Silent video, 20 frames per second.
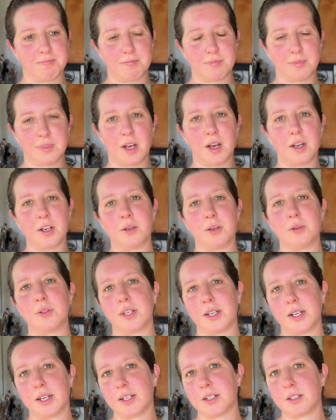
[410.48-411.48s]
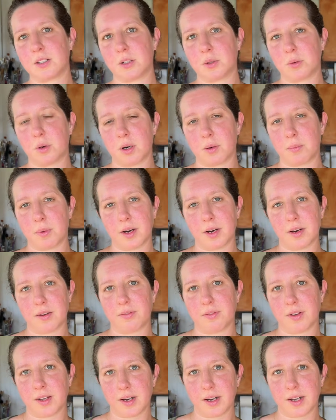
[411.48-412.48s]
not using it to our
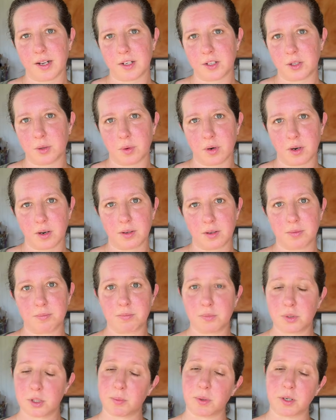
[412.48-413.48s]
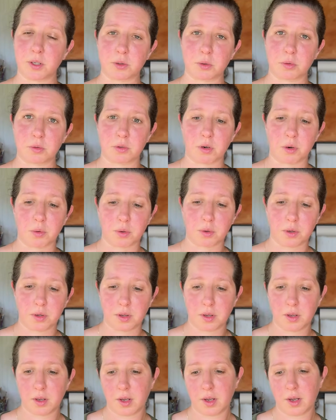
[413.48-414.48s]
benefit and to our spiritual growth.
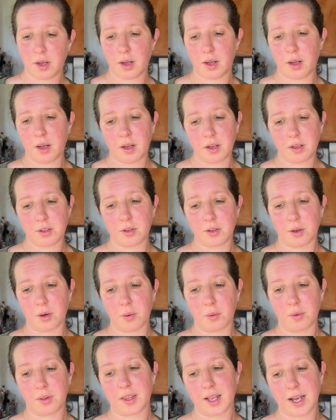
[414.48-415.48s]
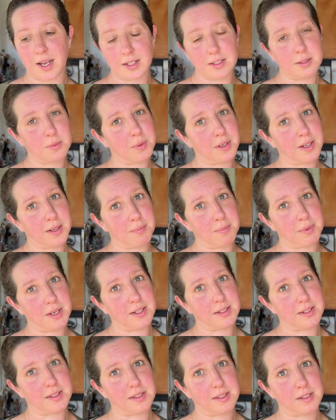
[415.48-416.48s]
So that's what it
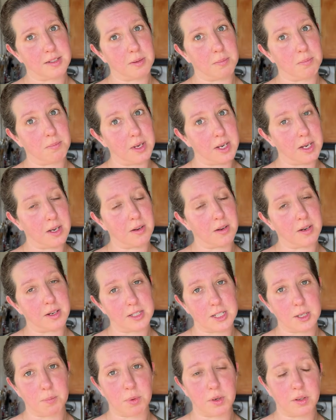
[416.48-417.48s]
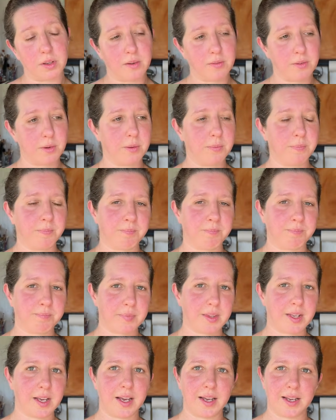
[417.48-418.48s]
means to me on a deeper level.
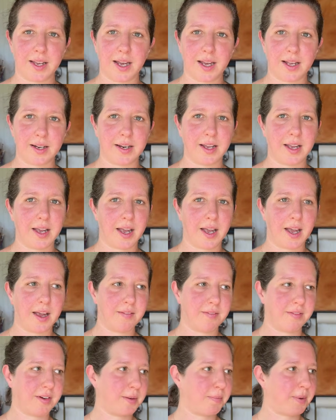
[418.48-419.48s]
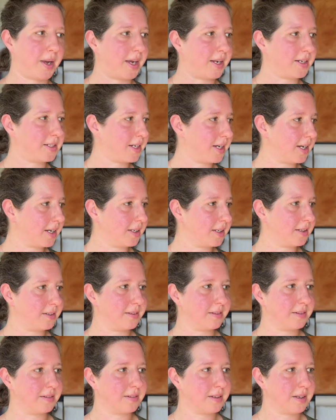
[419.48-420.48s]
Again, every painting
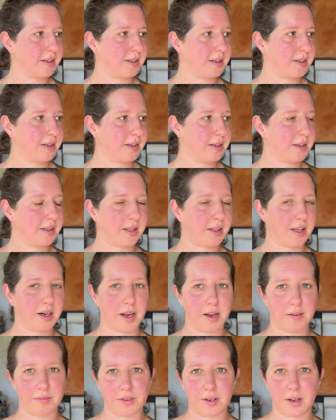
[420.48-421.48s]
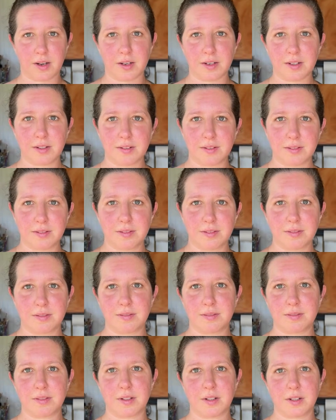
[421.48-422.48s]
that I've done,
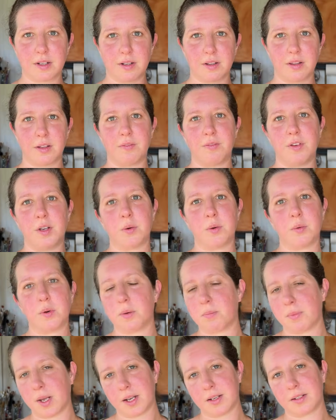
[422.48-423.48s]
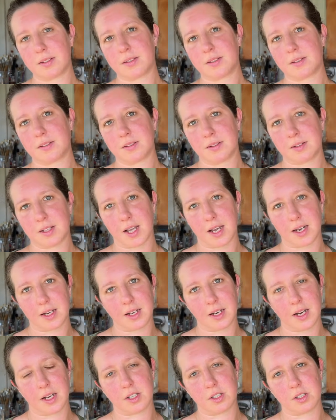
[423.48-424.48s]
the viewer makes that
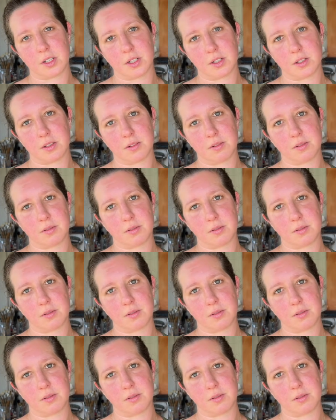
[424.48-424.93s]
connection